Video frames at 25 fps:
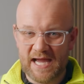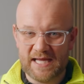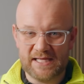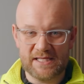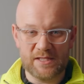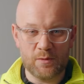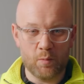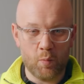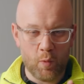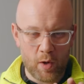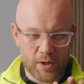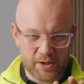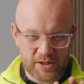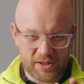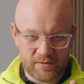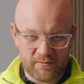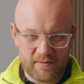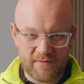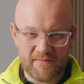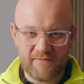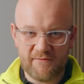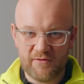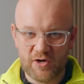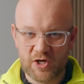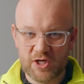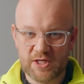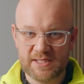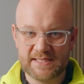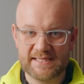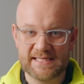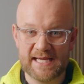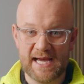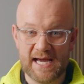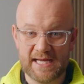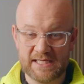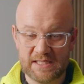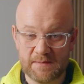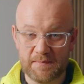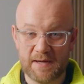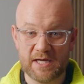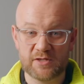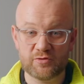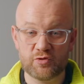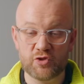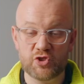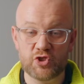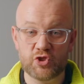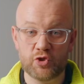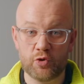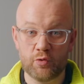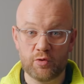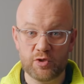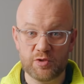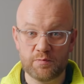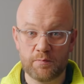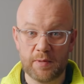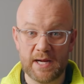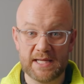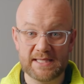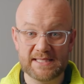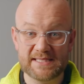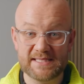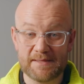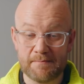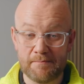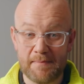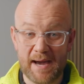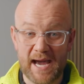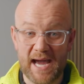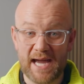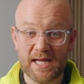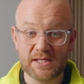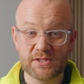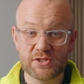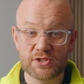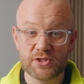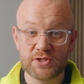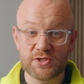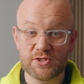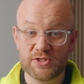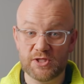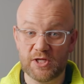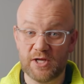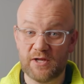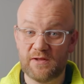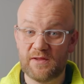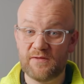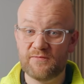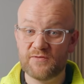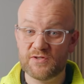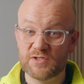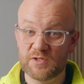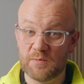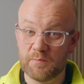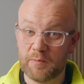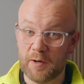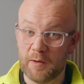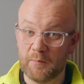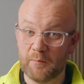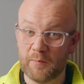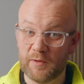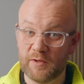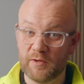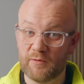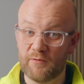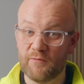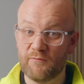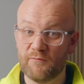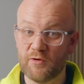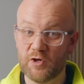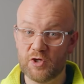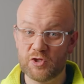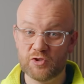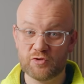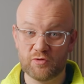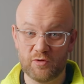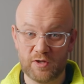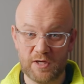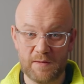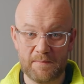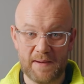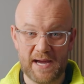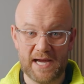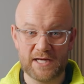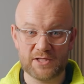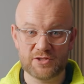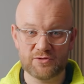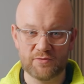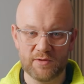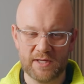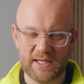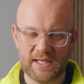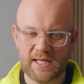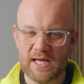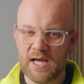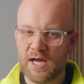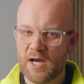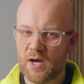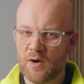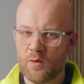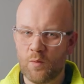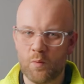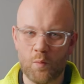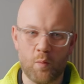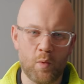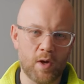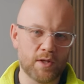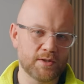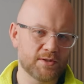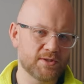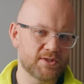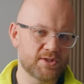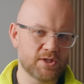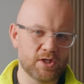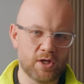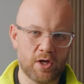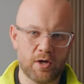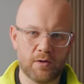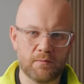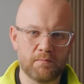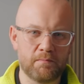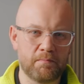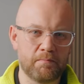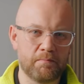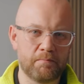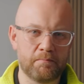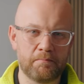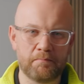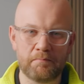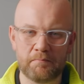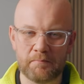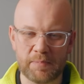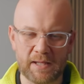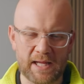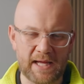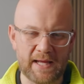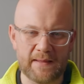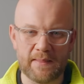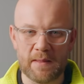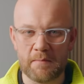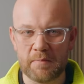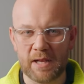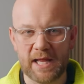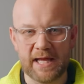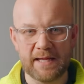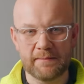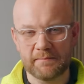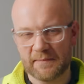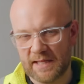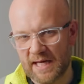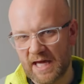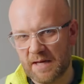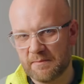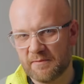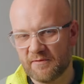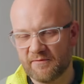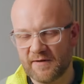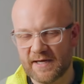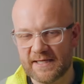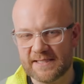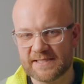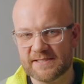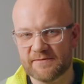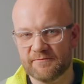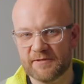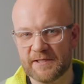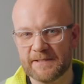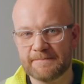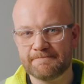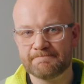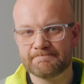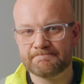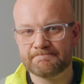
You want your inverter and your battery storage brand to match, so that if there's a problem with your inverter or your battery, one's not playing the blame game effectively.